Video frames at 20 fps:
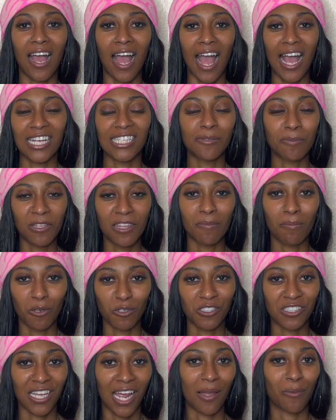I spend the
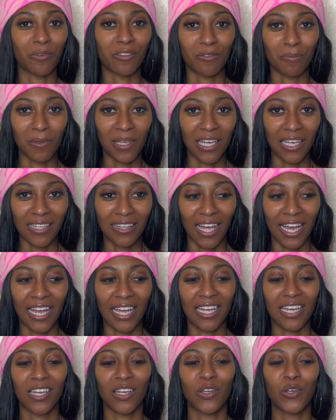most time with me.
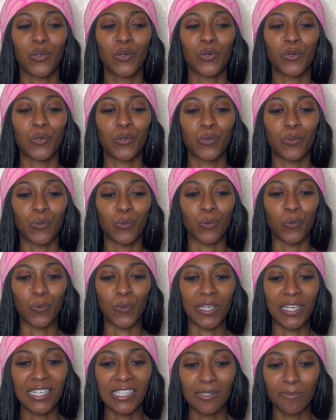Like
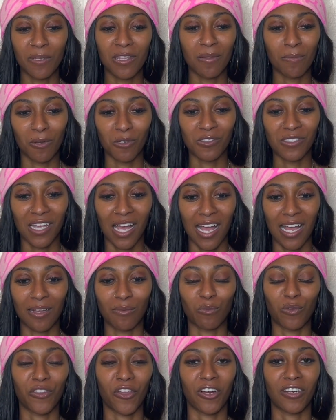we spend the most
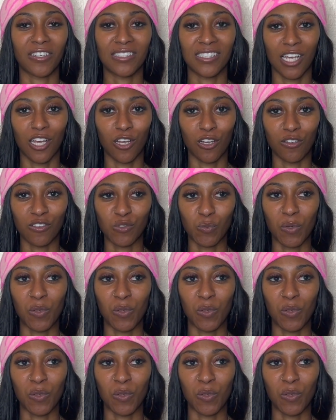time with ourselves.